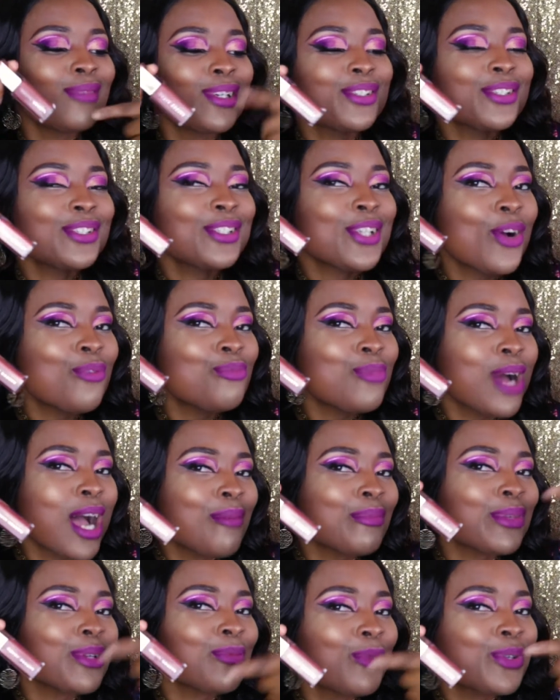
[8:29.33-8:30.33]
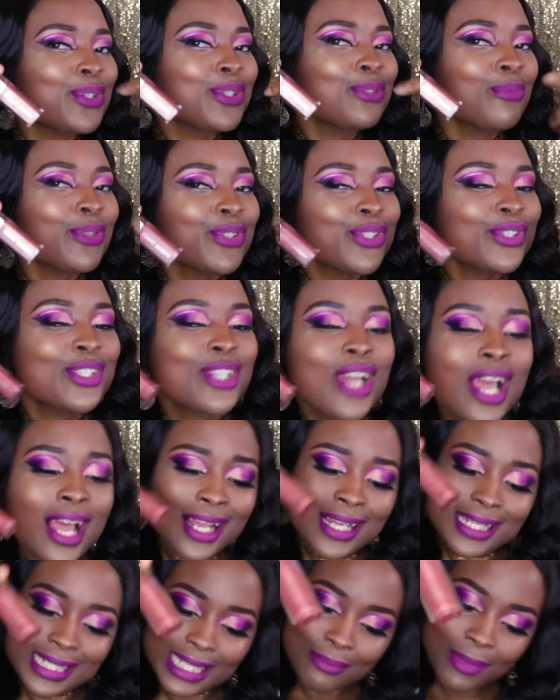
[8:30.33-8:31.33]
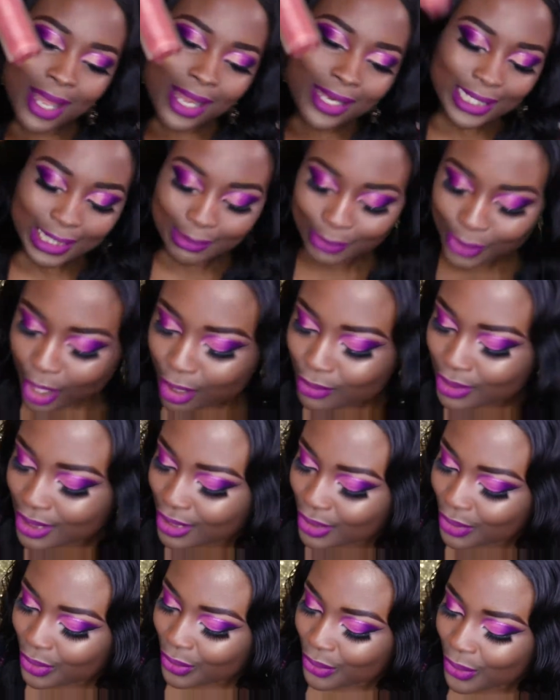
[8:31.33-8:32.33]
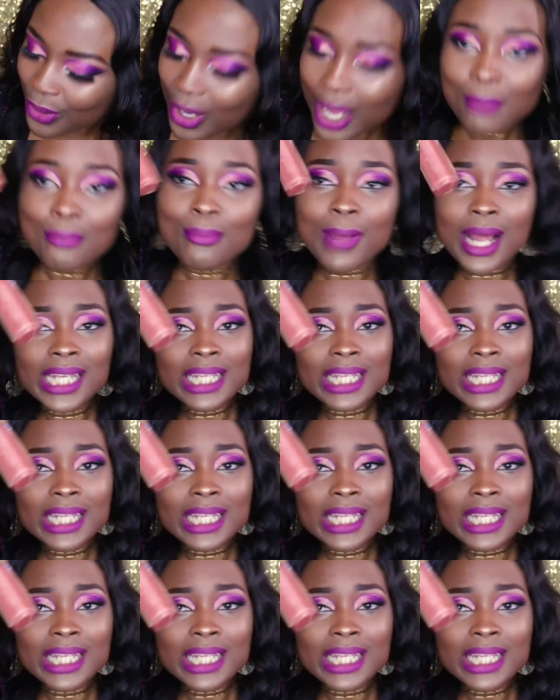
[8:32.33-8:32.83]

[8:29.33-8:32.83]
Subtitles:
What you know about me? What you know? My lip gloss is cool.